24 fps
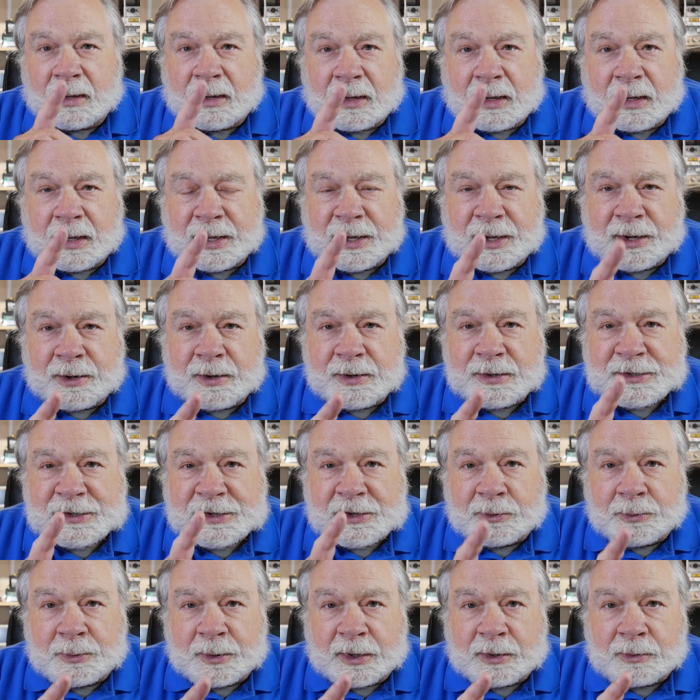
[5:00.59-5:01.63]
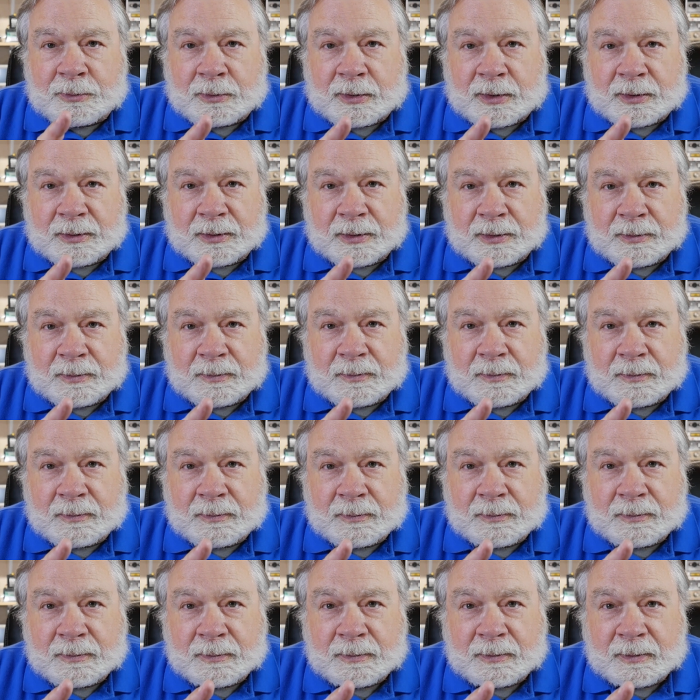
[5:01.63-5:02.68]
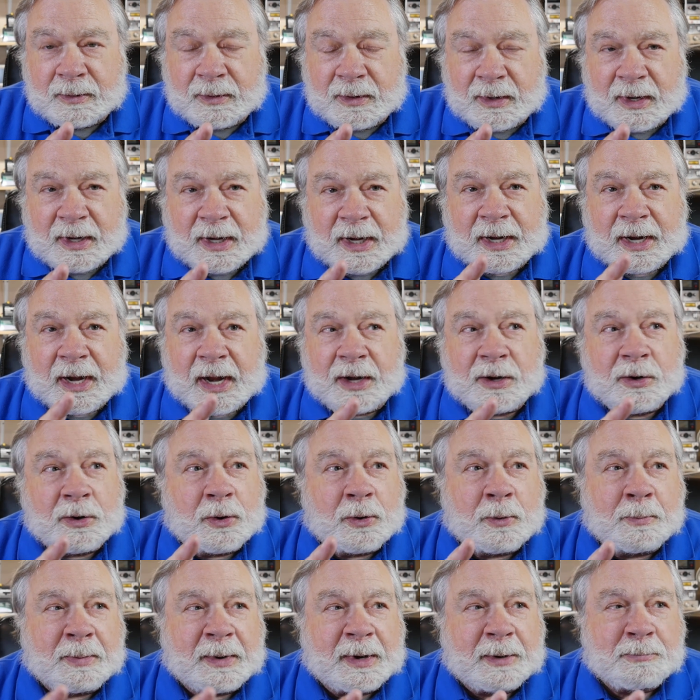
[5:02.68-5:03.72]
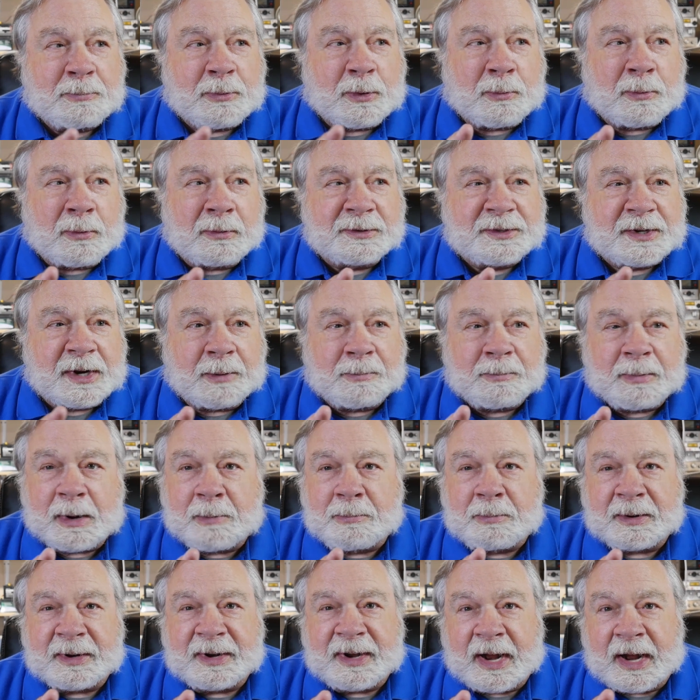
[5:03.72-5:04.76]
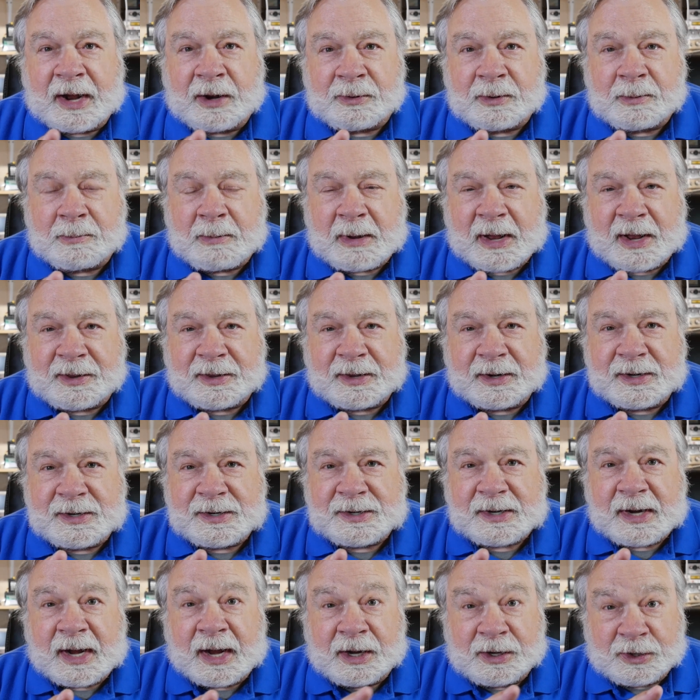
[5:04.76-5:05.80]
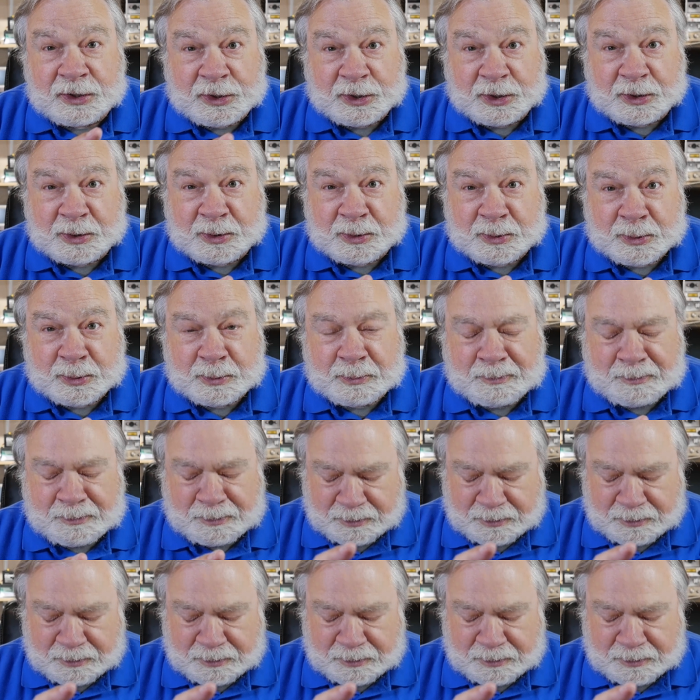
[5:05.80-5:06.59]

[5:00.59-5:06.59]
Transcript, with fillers: Here's the weird one. And I know people will jump up and down about this and do.